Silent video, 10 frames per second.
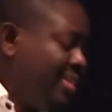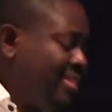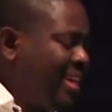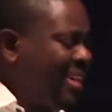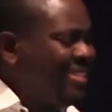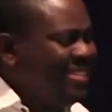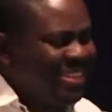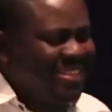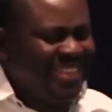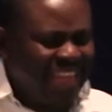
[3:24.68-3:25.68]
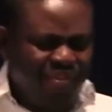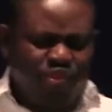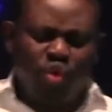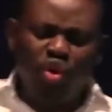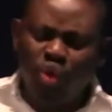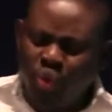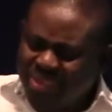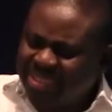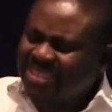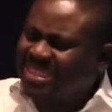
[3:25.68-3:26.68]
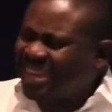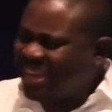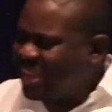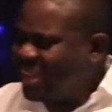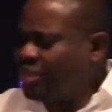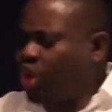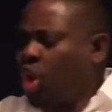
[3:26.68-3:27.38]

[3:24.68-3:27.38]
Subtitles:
that the devil loses ground